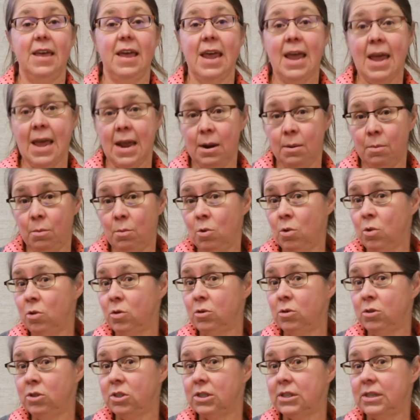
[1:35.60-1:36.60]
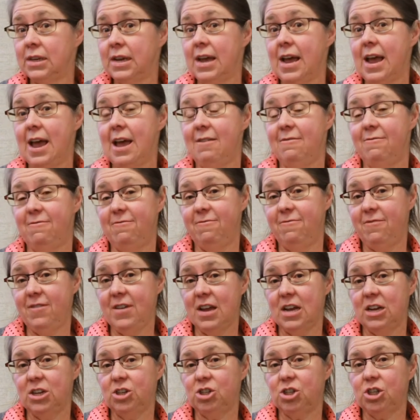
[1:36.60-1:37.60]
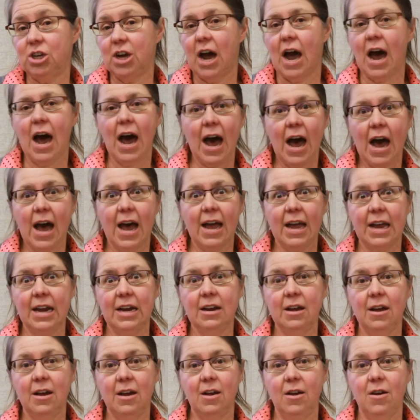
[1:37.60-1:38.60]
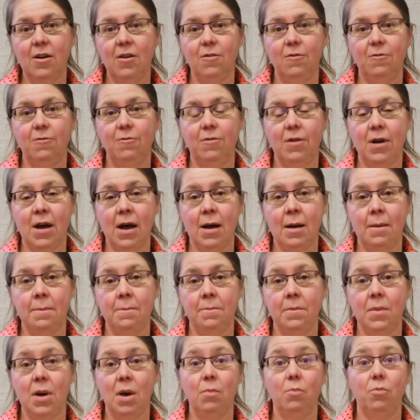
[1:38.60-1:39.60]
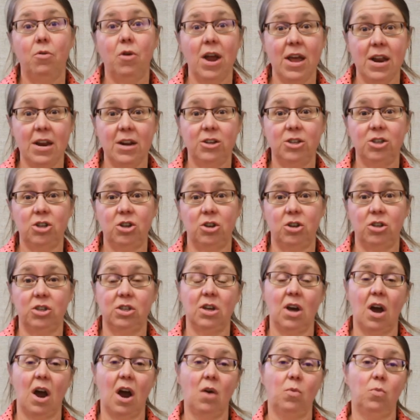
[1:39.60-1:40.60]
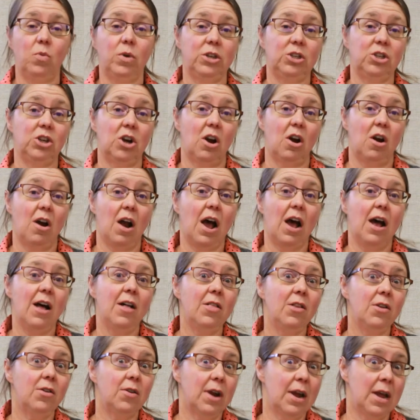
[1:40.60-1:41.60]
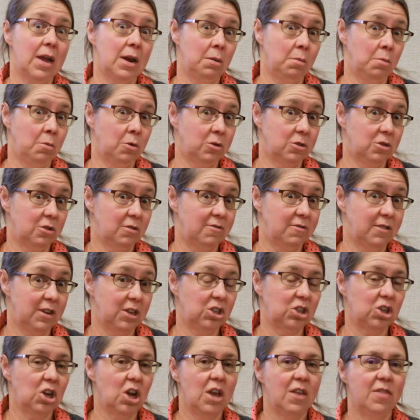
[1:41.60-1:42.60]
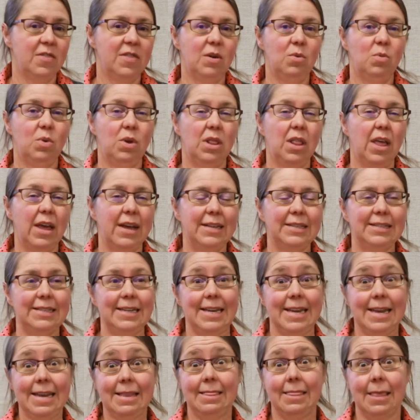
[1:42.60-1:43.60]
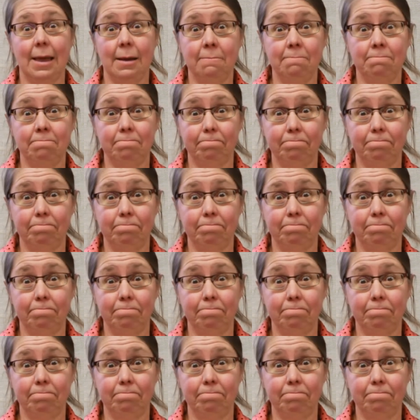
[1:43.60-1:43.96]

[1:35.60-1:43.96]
animals and fish hide from predators uh, which are other animals or fish that would like to eat them